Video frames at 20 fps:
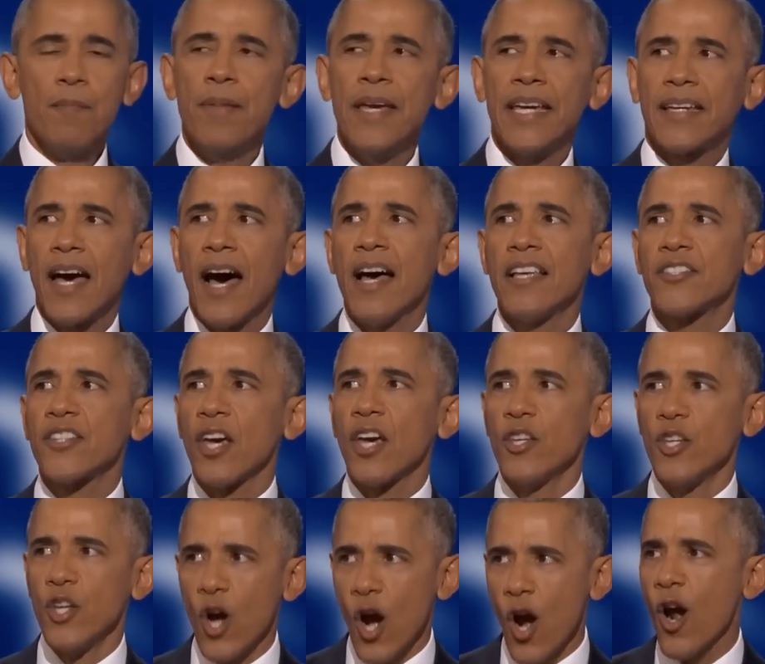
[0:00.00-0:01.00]
because
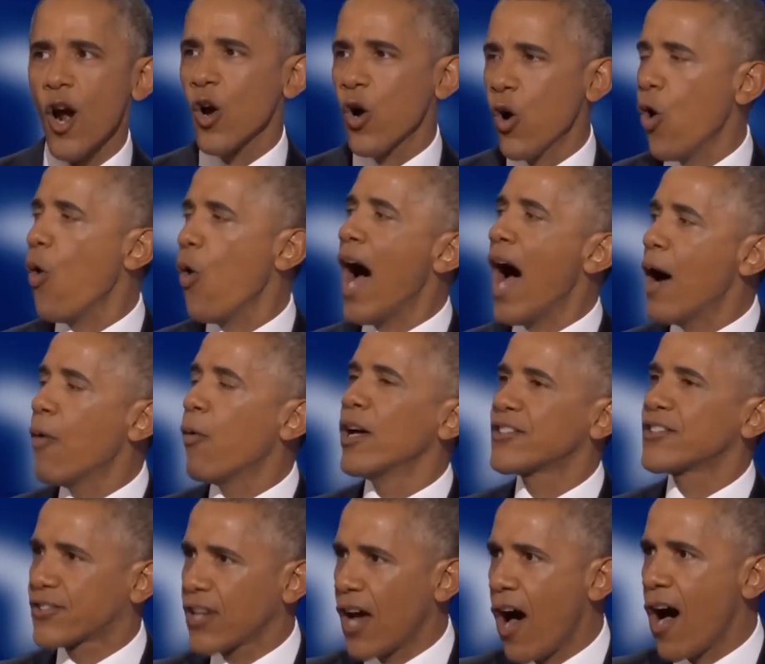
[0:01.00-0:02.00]
you're who I
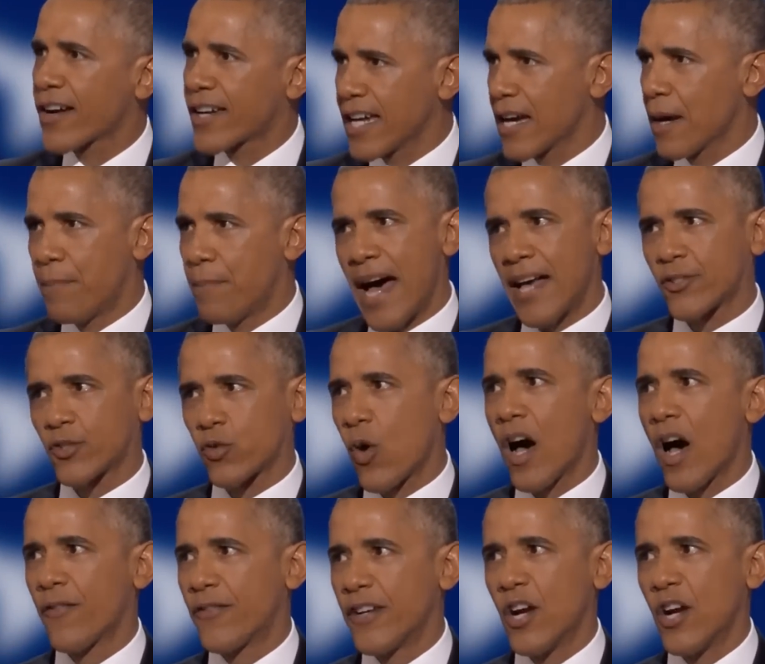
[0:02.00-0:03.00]
was talking about
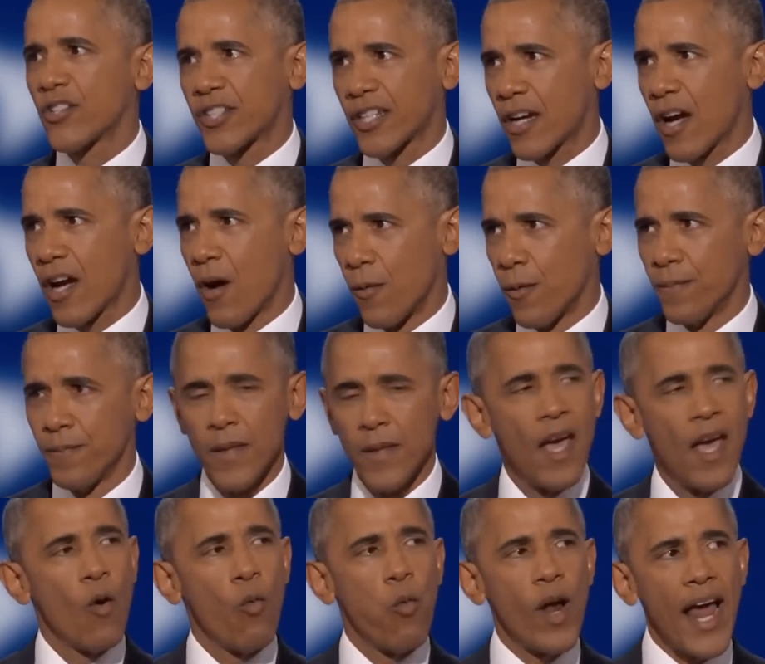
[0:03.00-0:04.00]
12 years ago
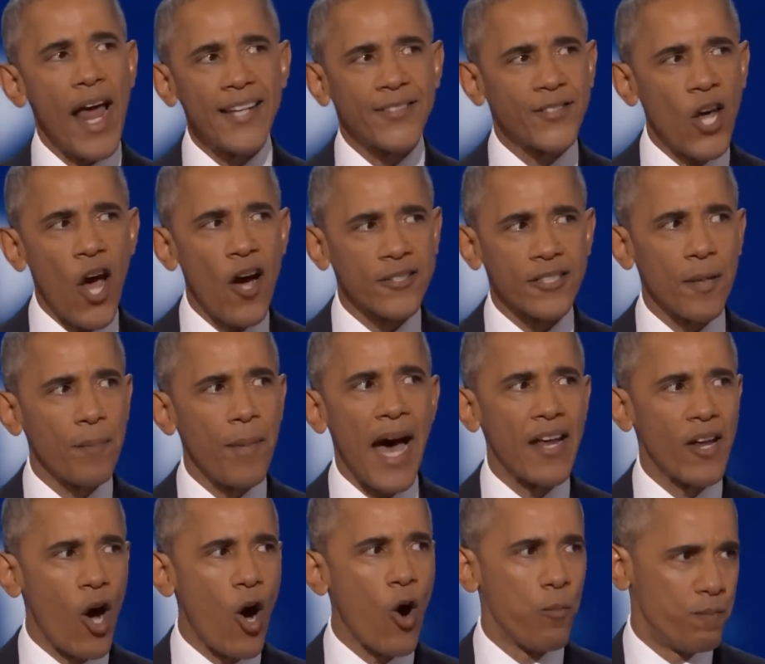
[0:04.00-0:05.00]
when I talked
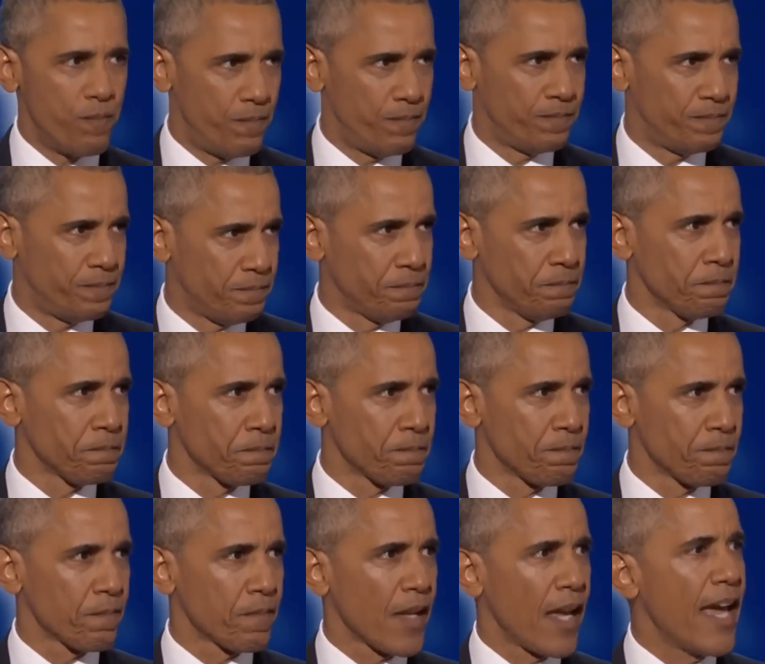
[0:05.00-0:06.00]
about hope.
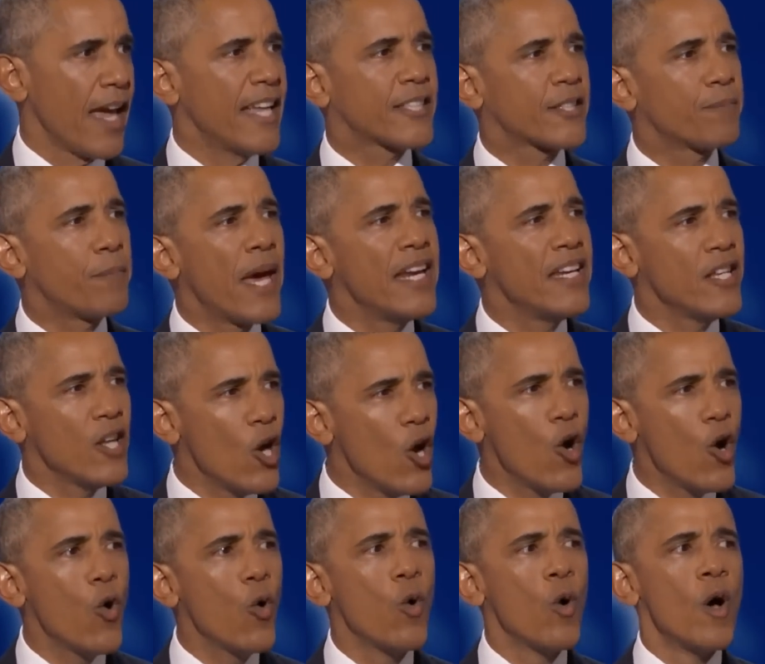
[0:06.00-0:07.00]
It's been
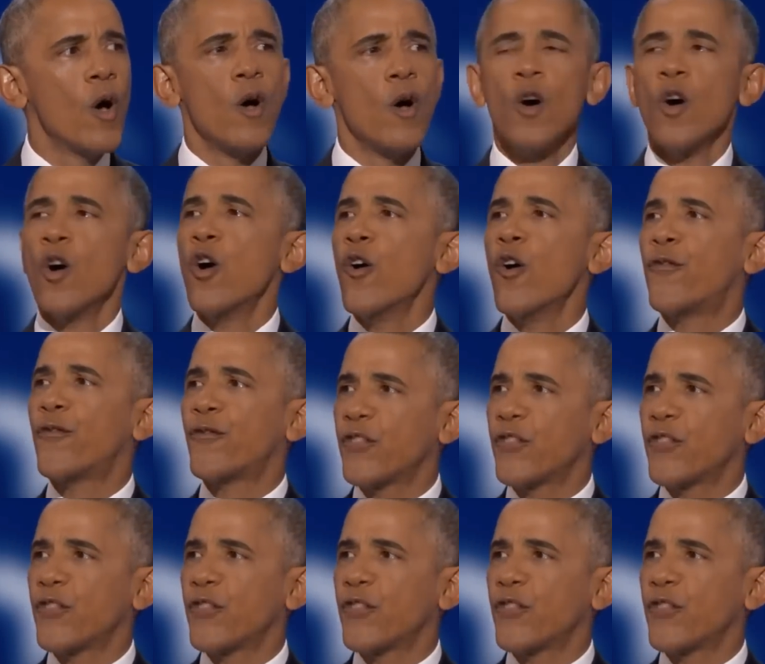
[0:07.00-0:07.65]
you who